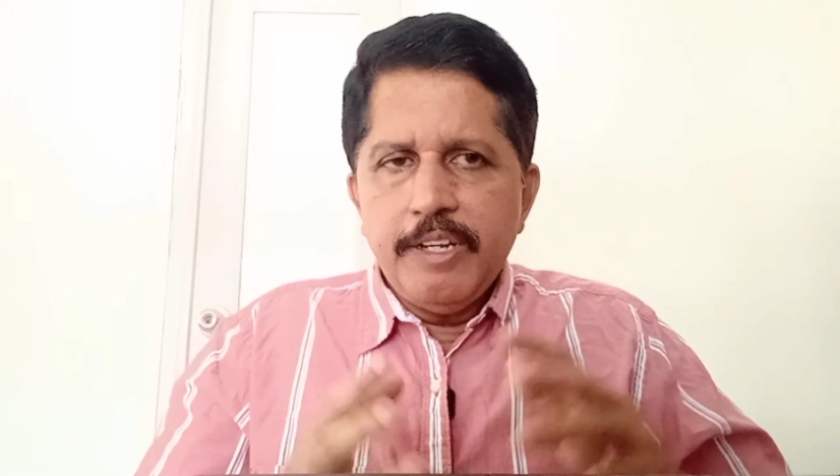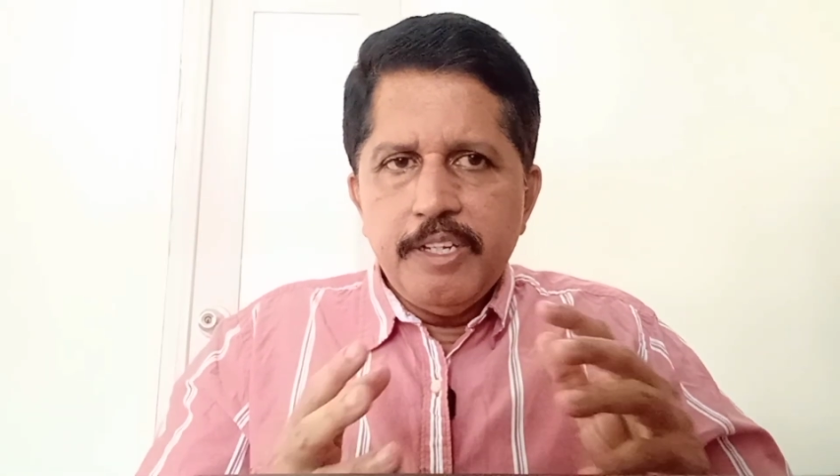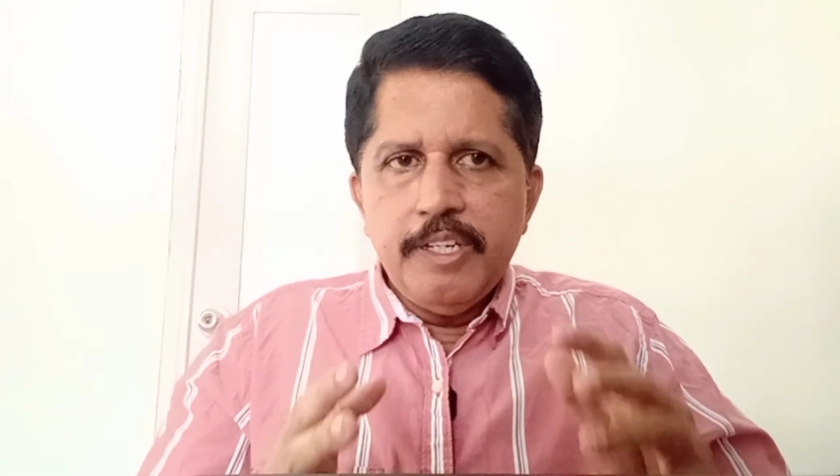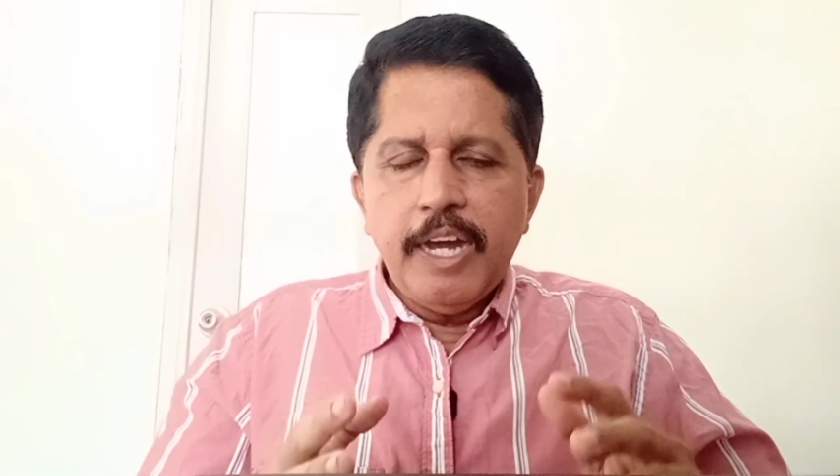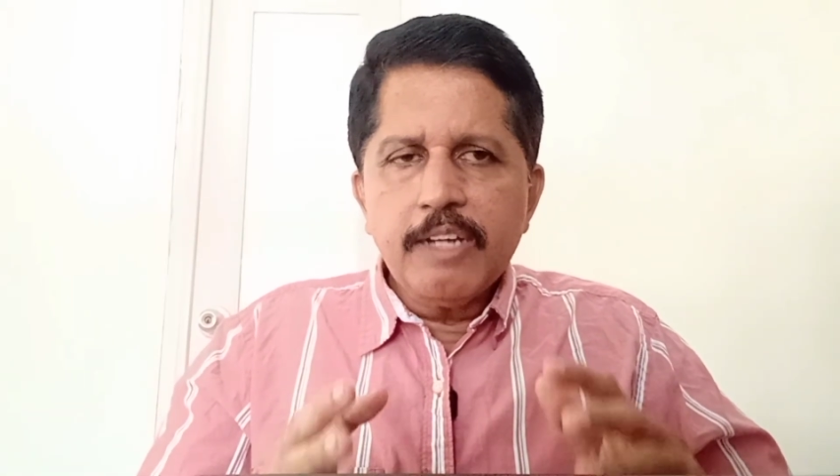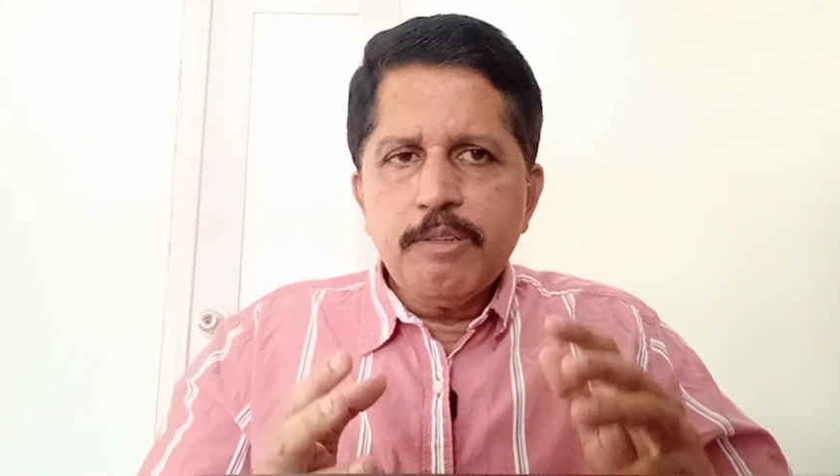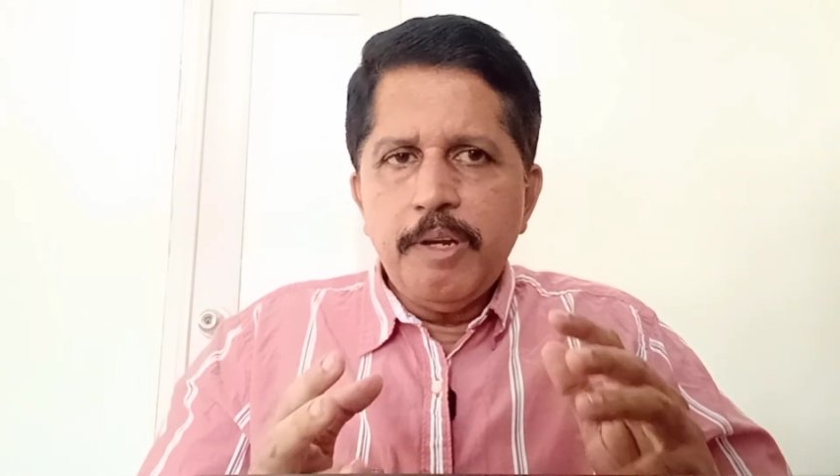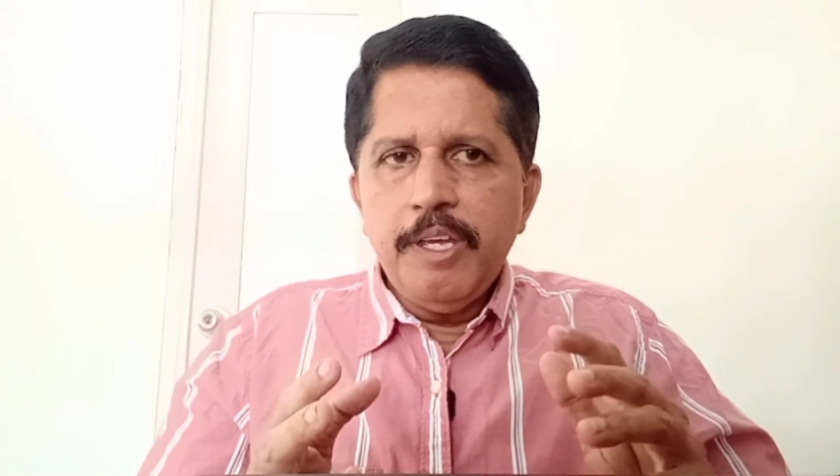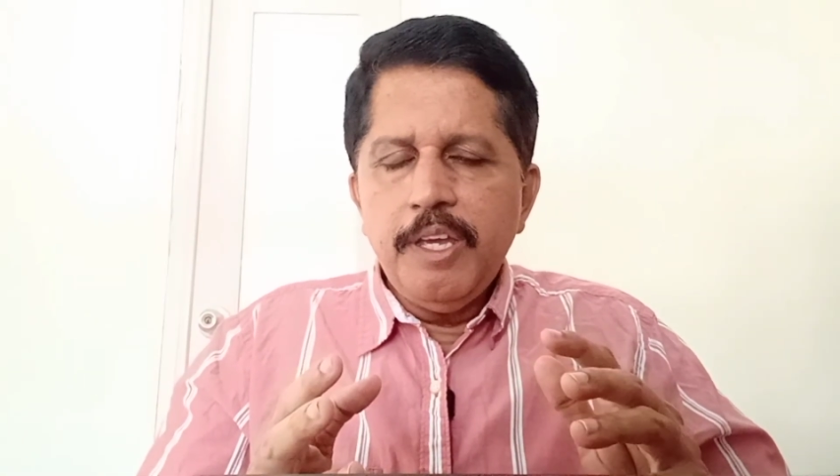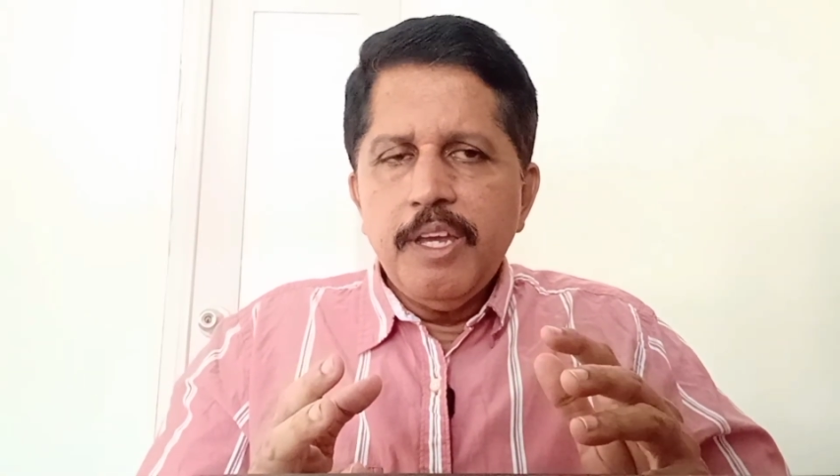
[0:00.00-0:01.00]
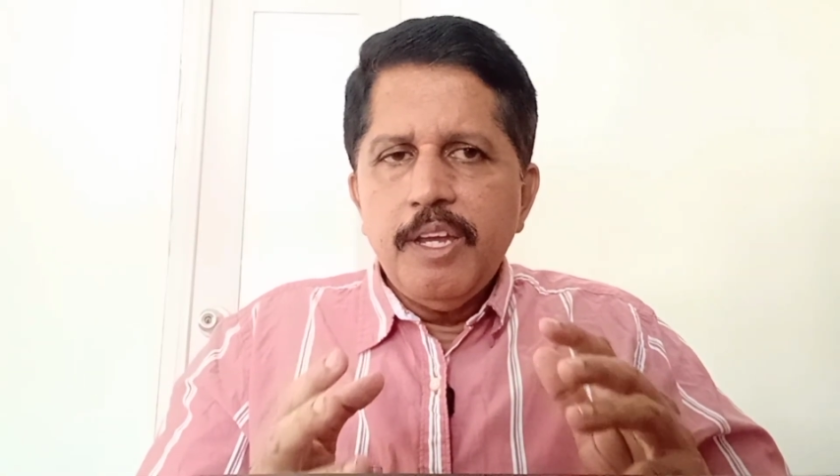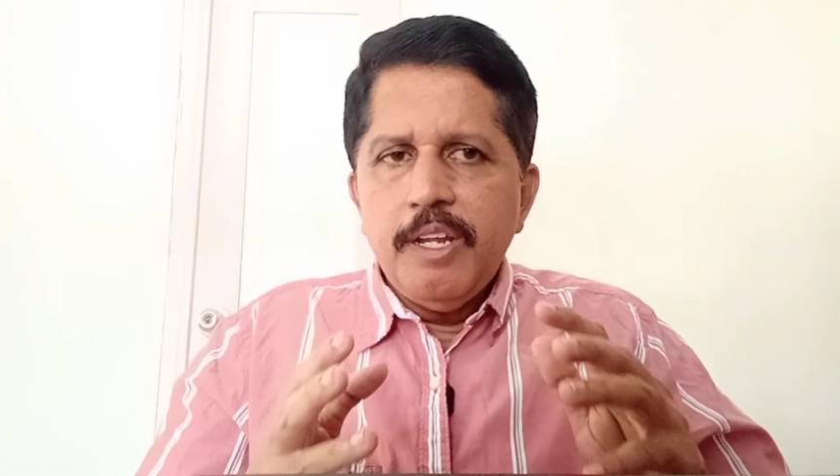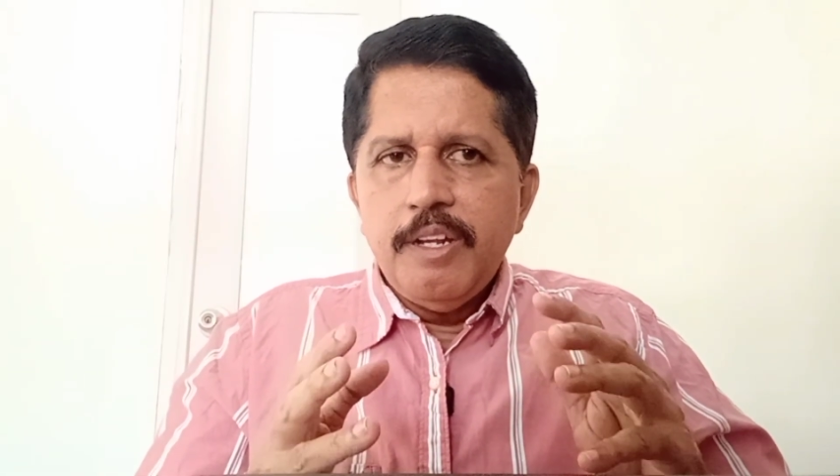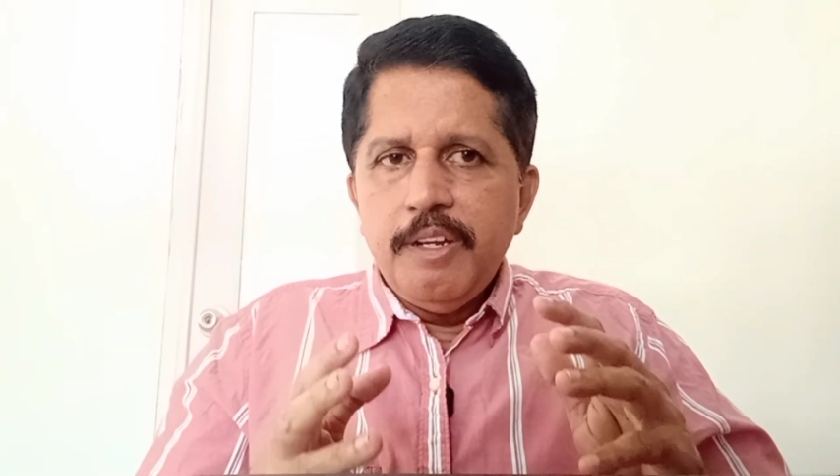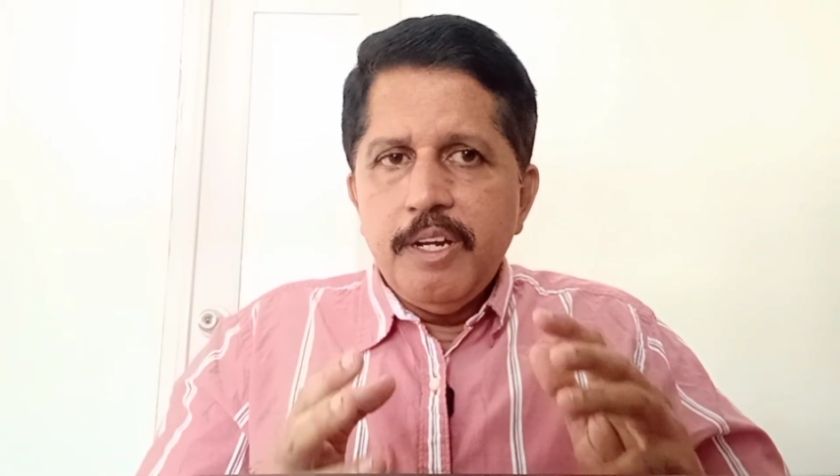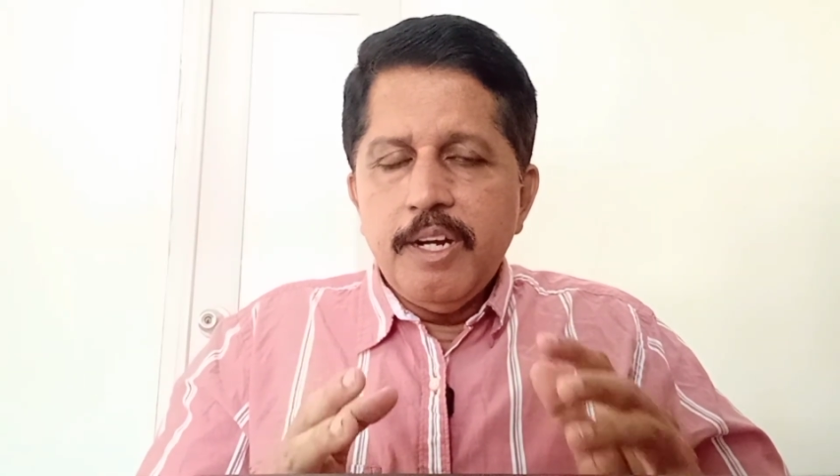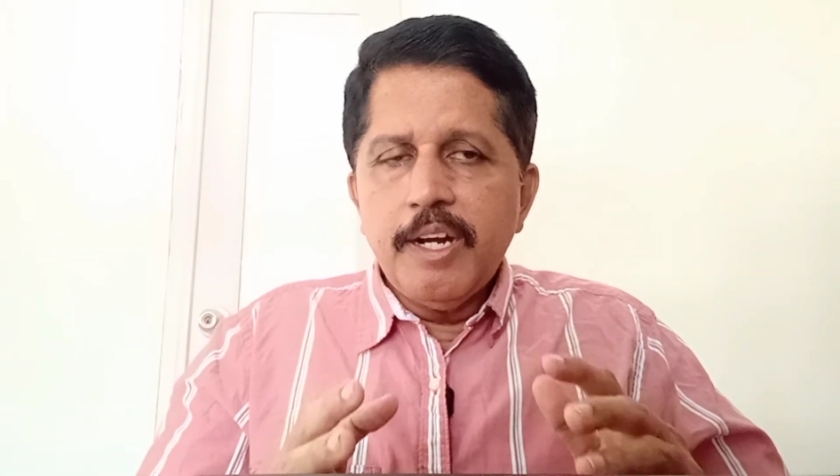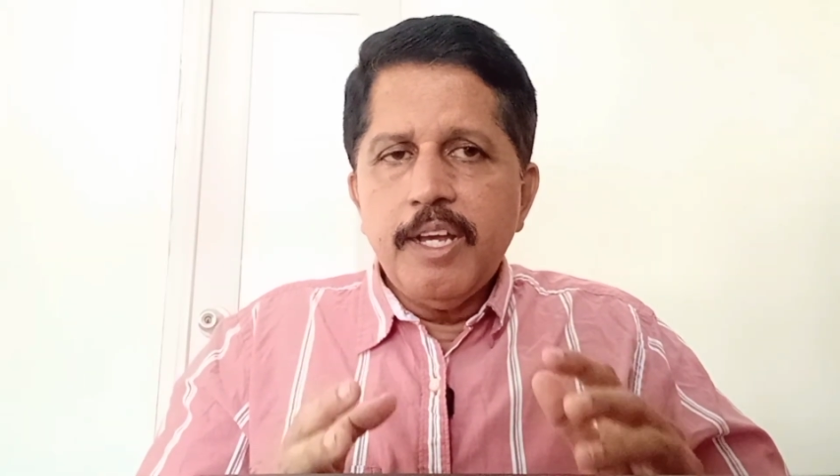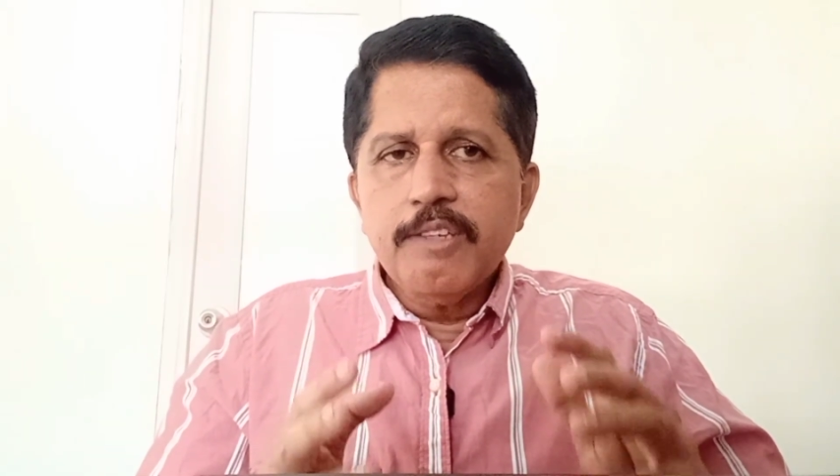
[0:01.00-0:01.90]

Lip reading: and India actually needed